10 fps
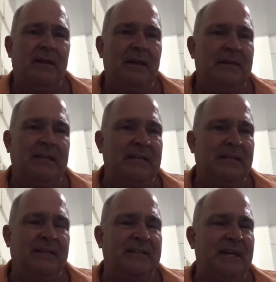at the
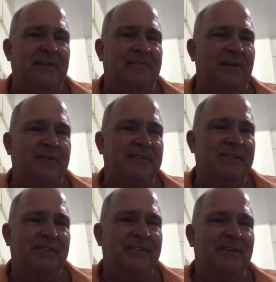end of the day,
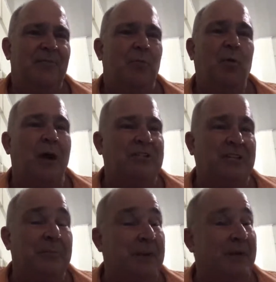folks, we're
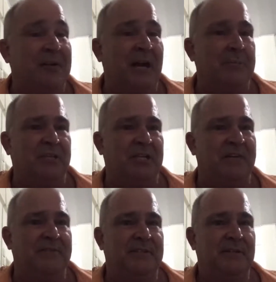watching a paradigm
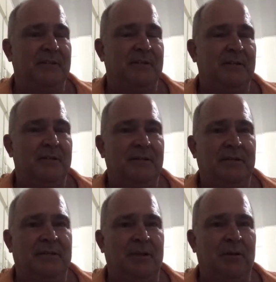shift.
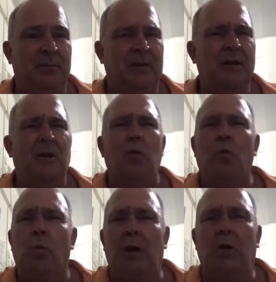You know what I mean?
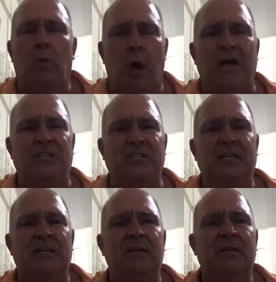We're
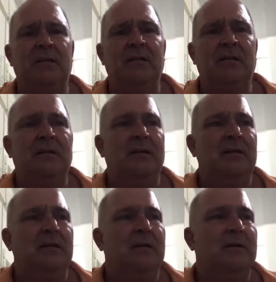watching
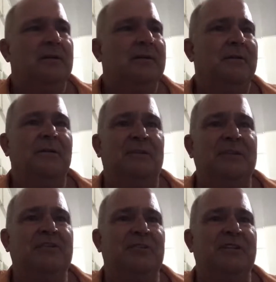
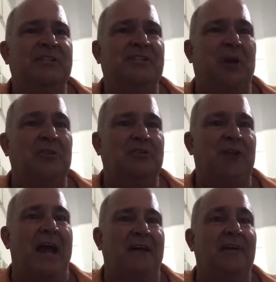literally Star
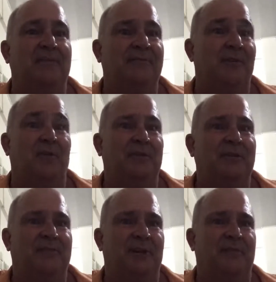Trek unfold
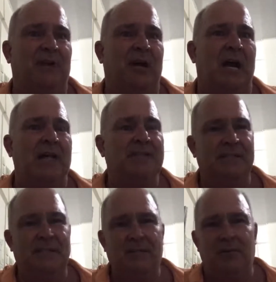in front of our
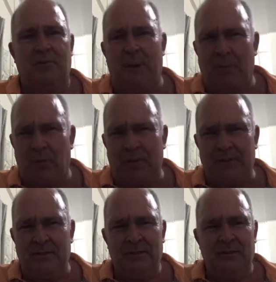eyes. Remember
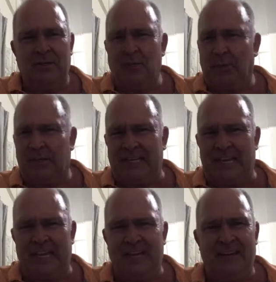when you were a
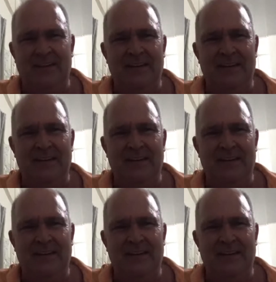kid